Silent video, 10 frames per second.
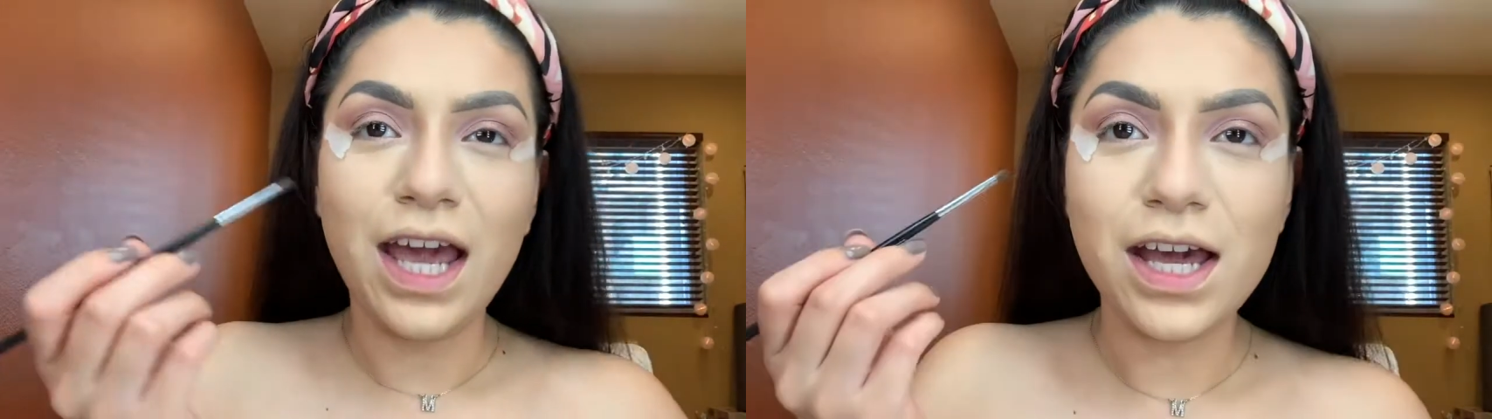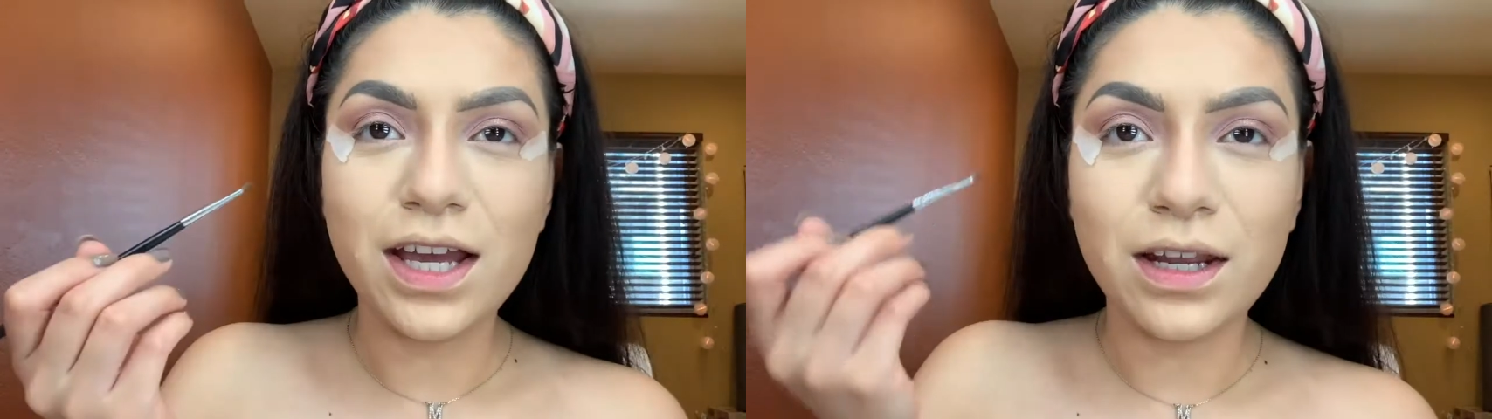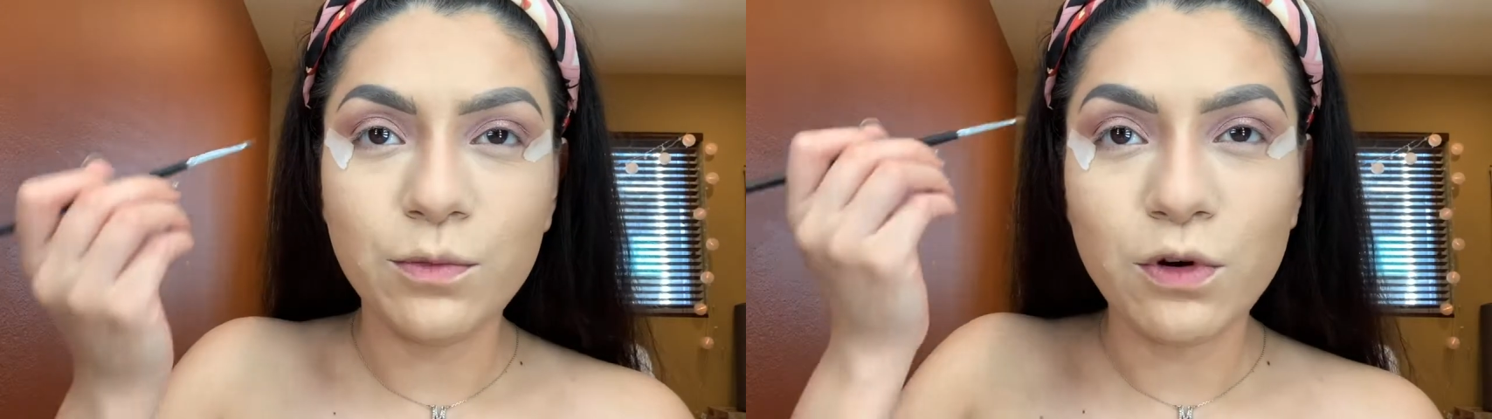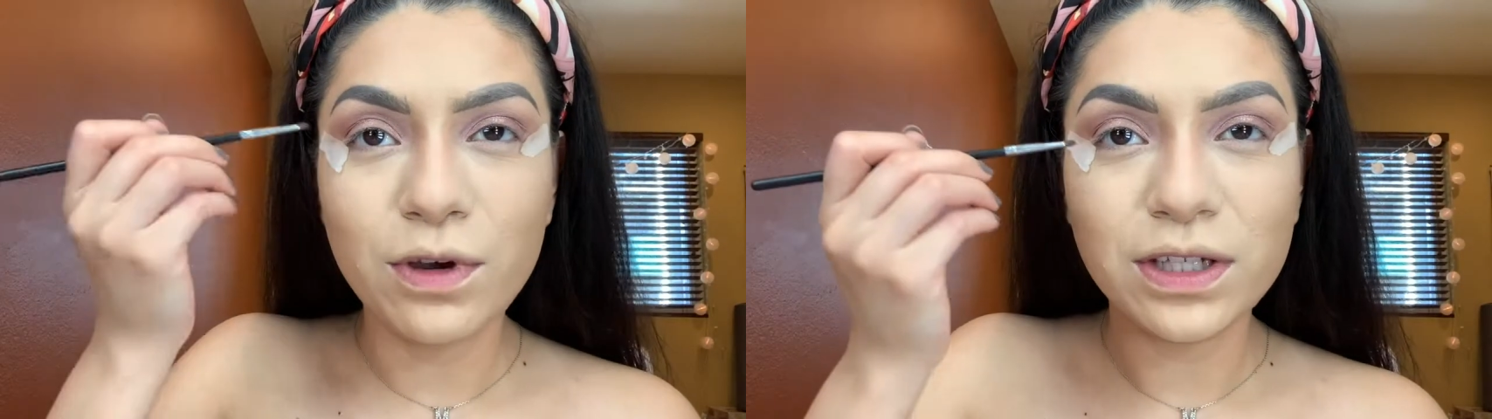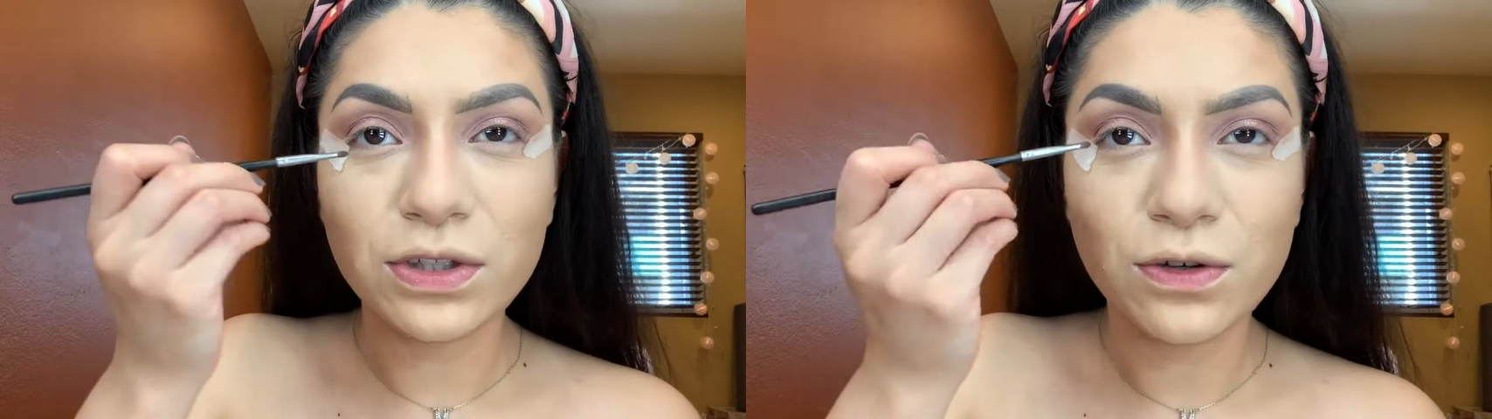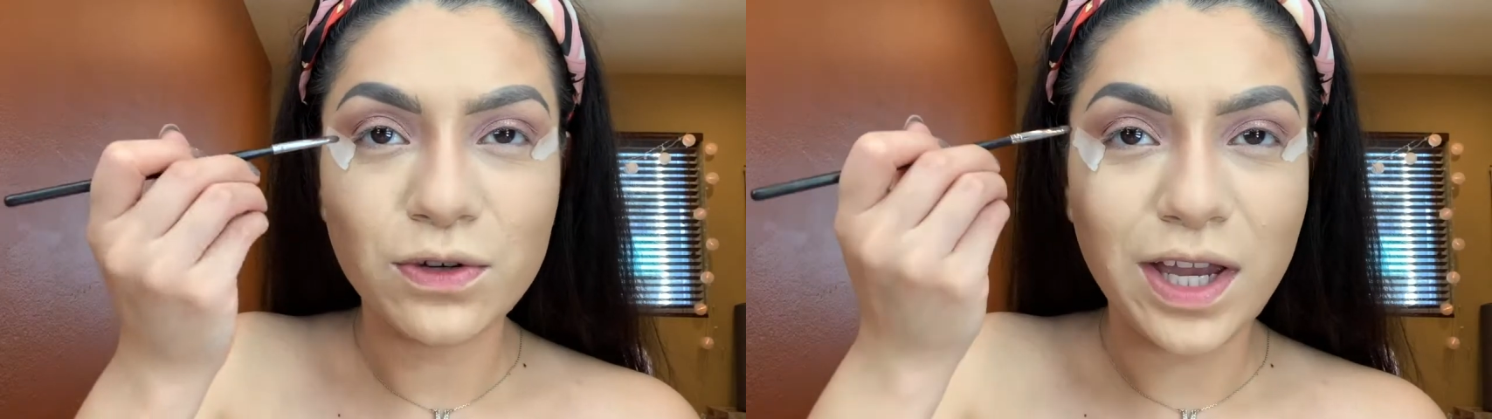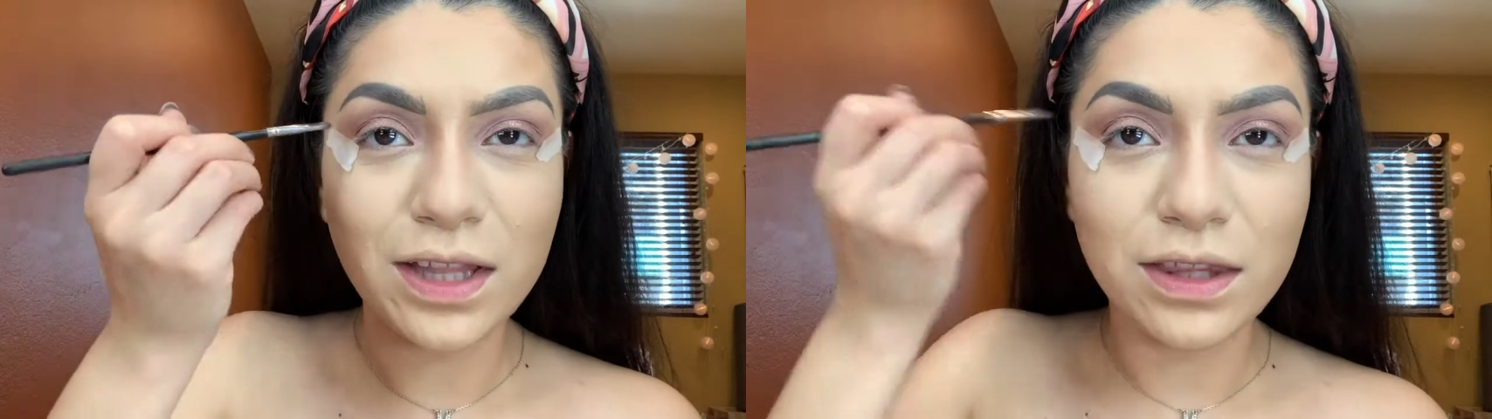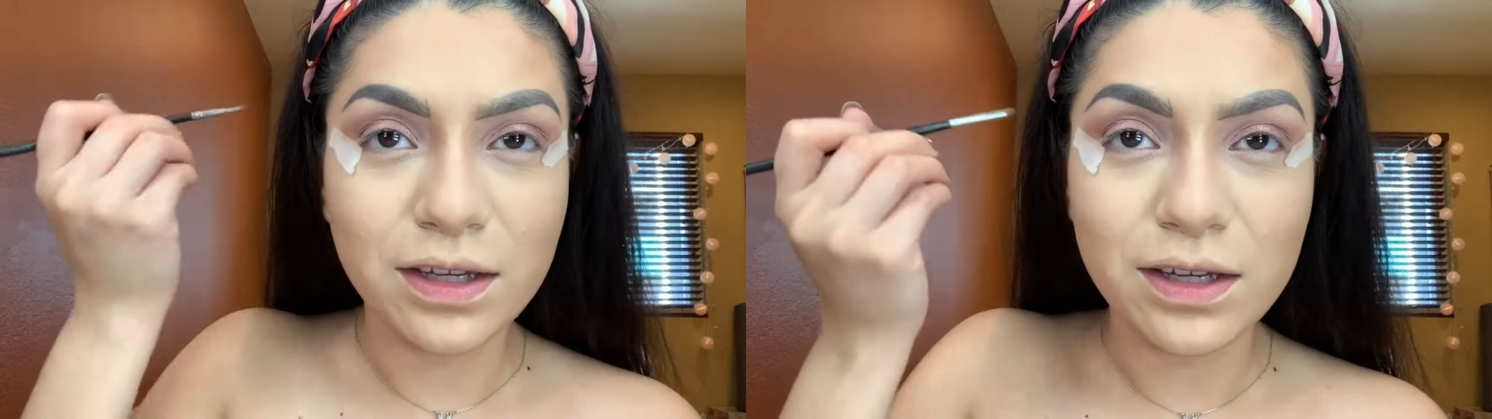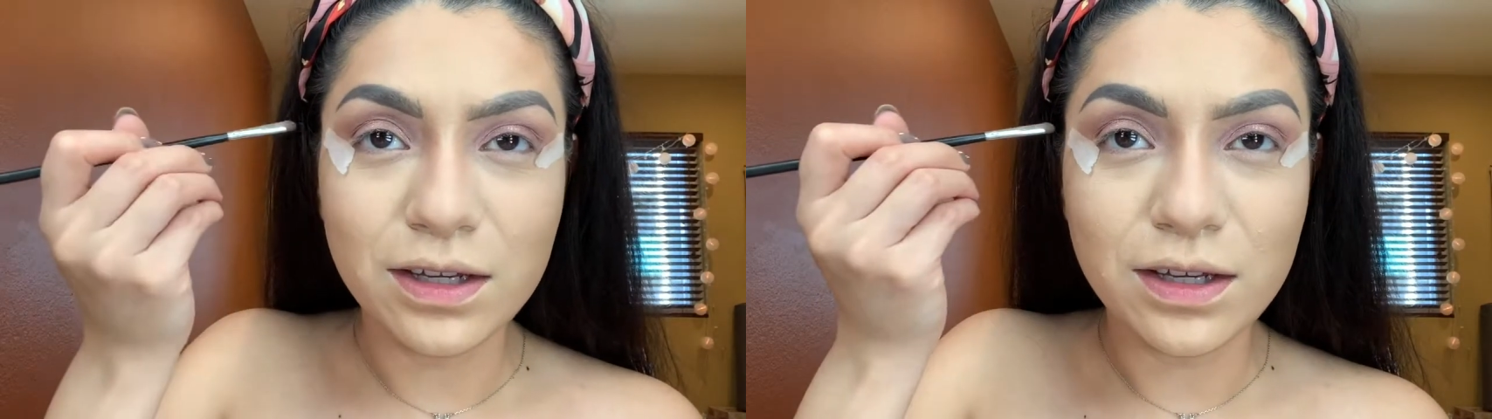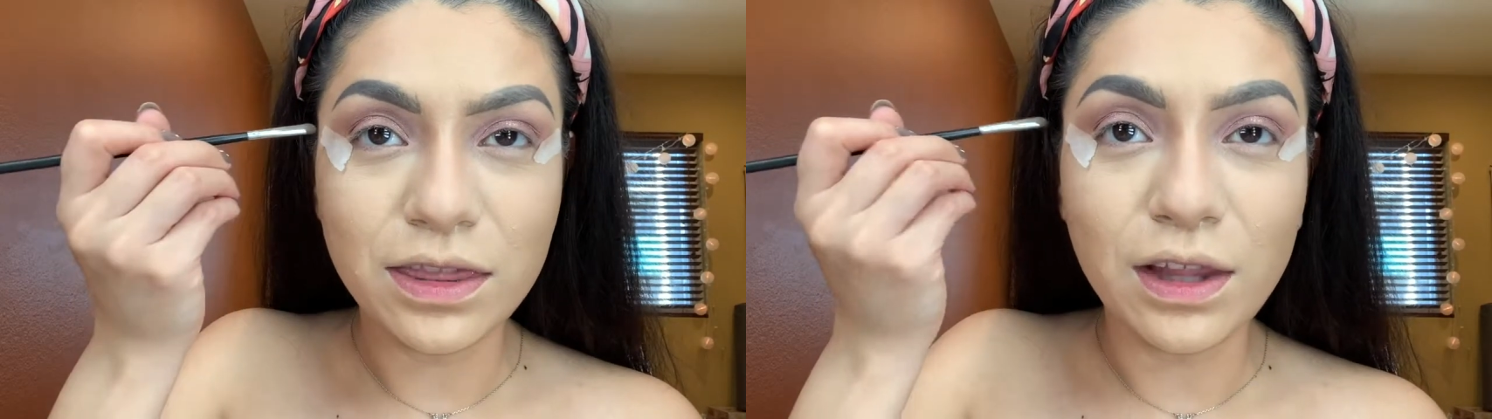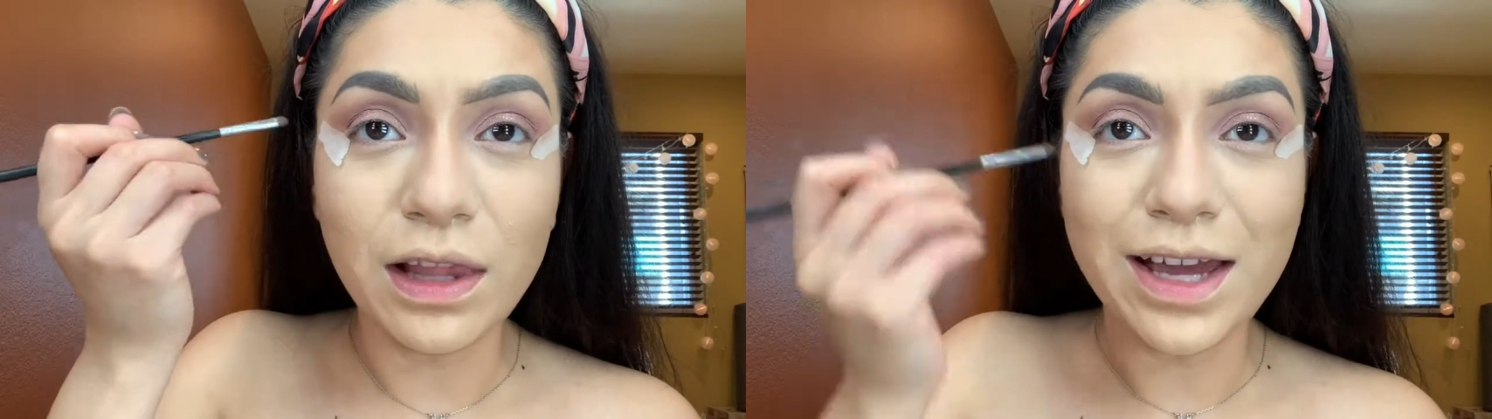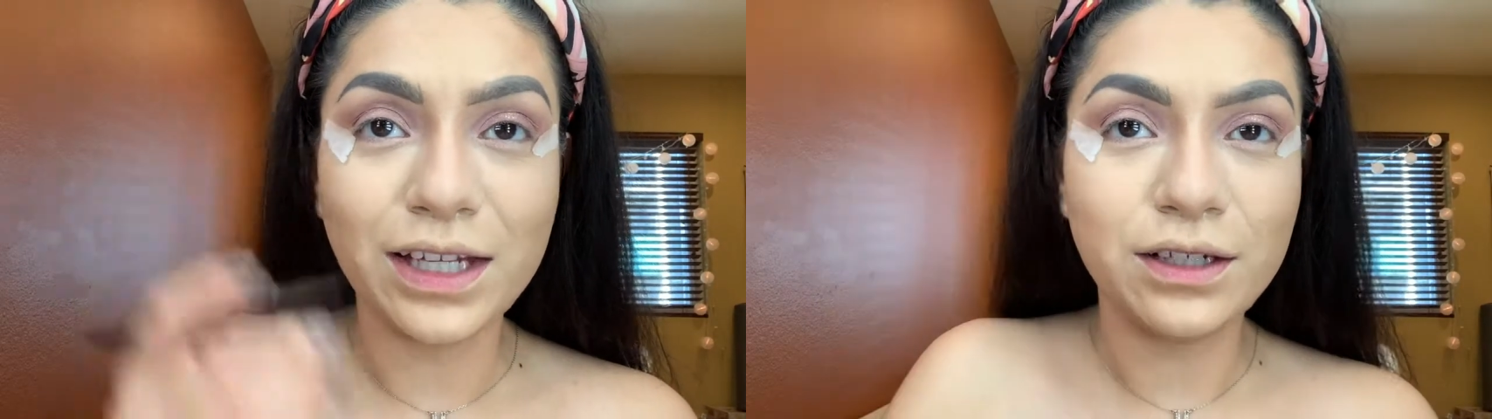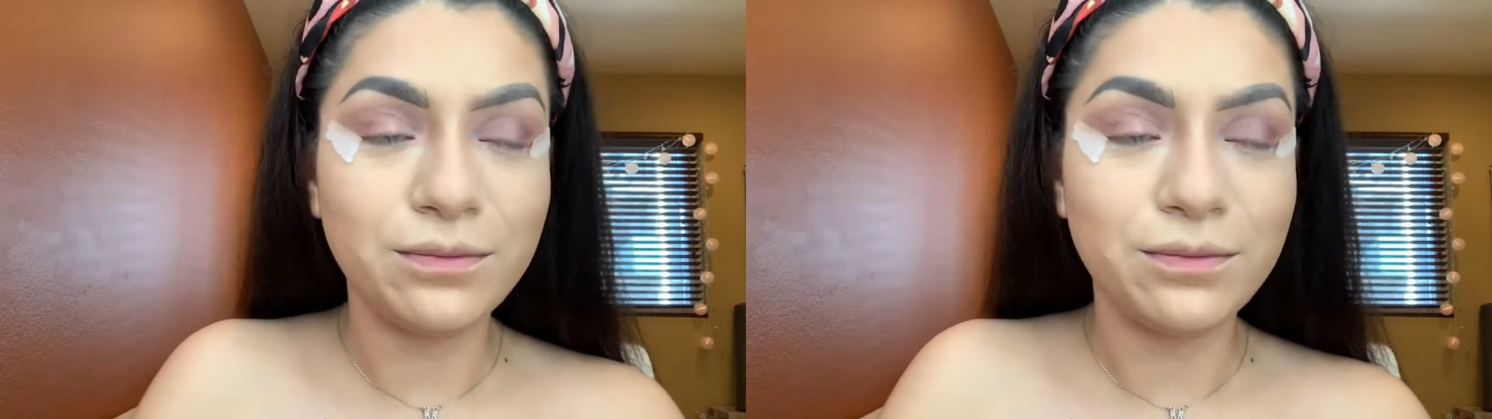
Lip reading: and I'm going to create the line.